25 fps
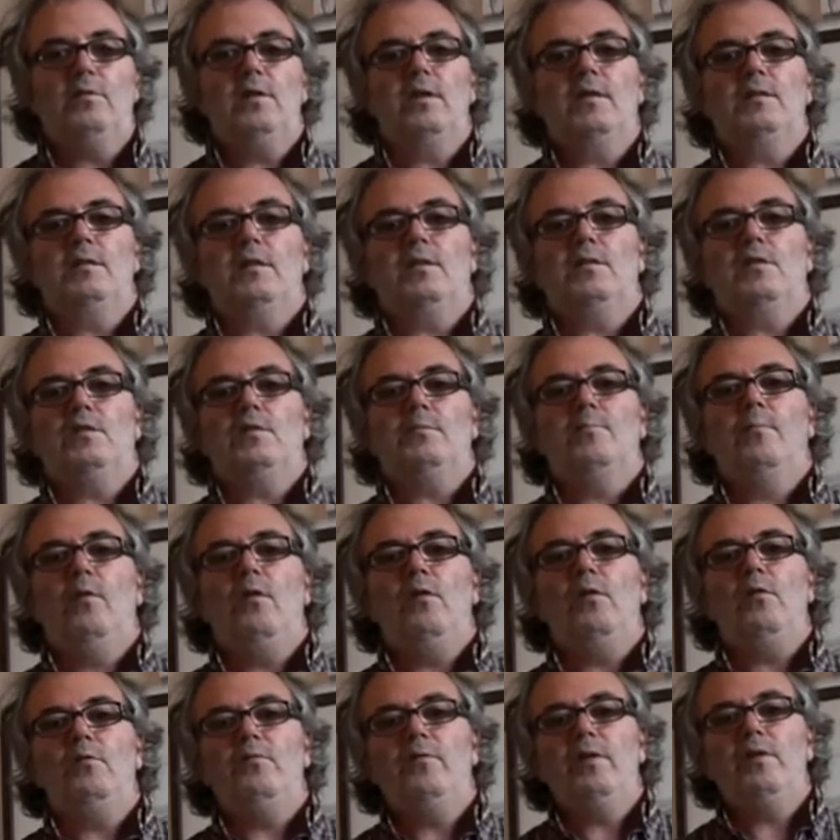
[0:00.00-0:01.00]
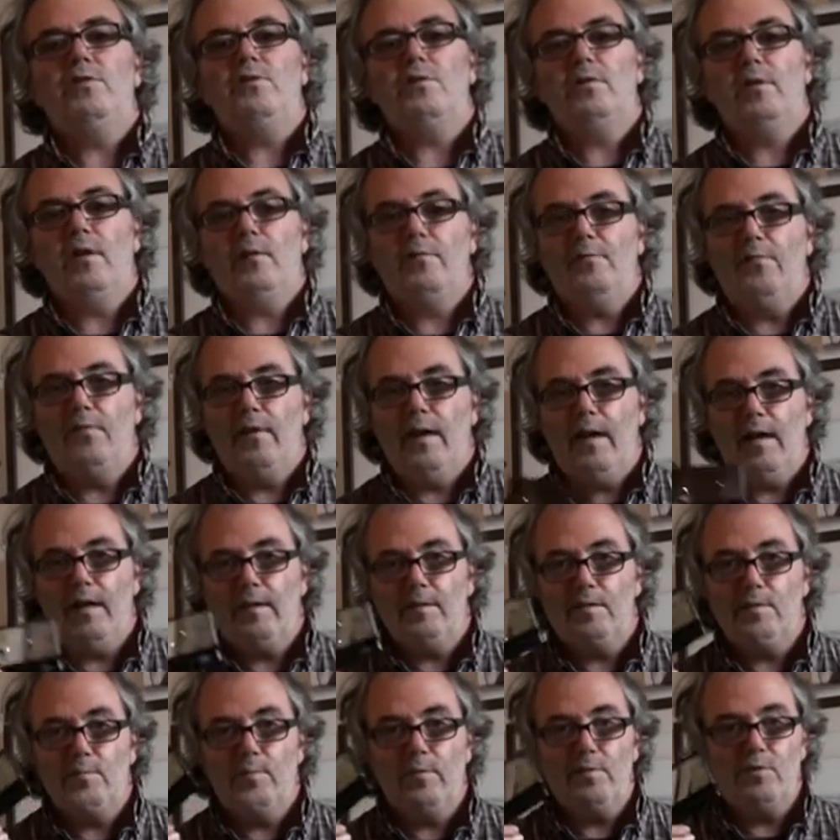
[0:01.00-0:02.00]
is a small region in
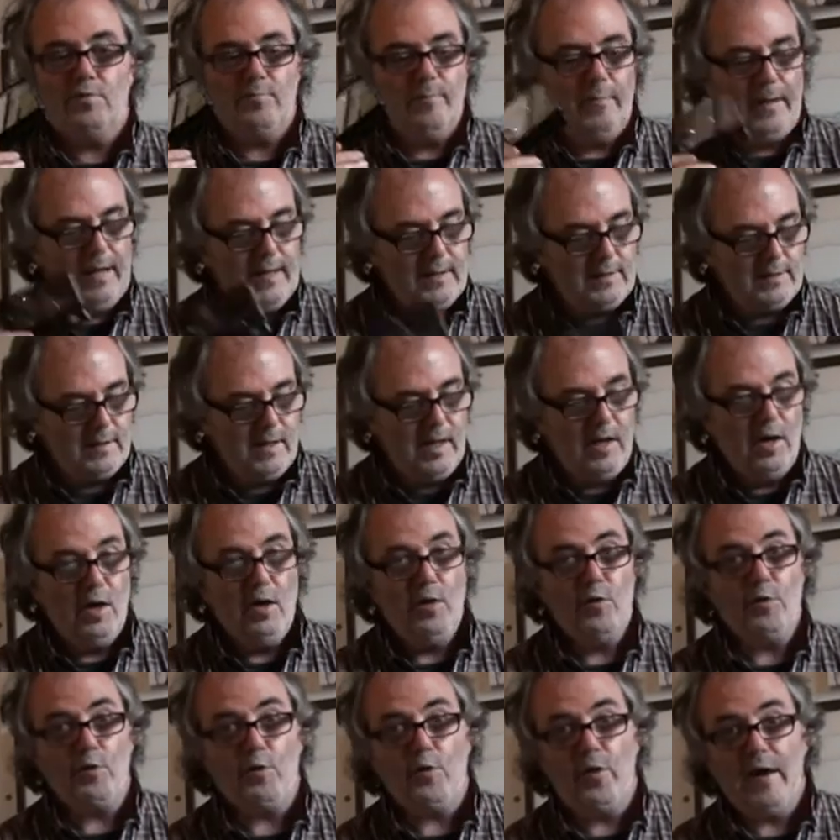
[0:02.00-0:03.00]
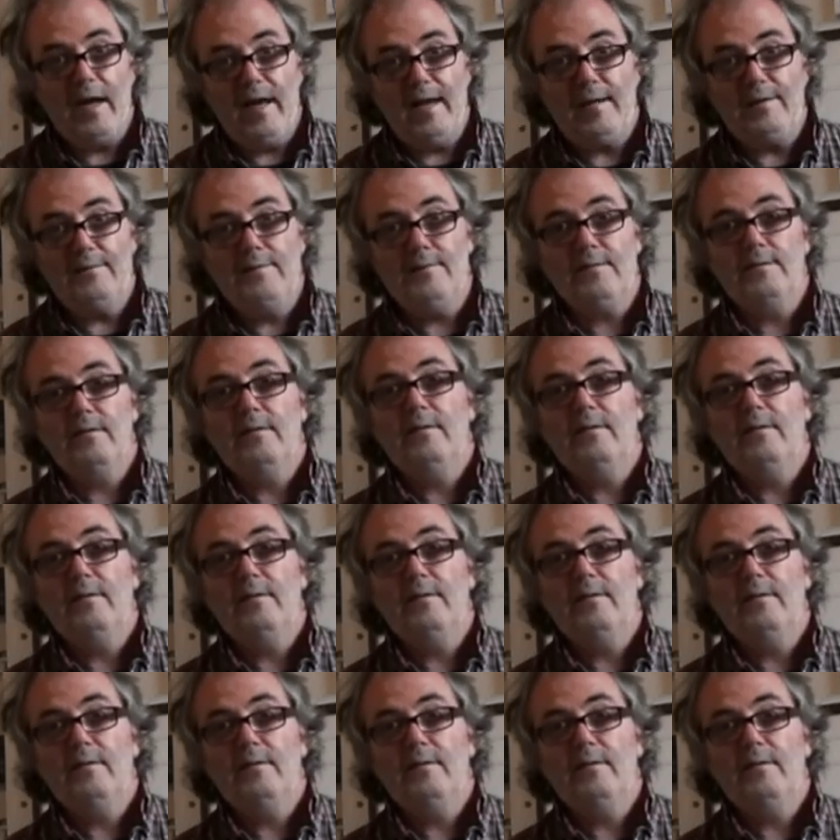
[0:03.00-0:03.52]
France which makes red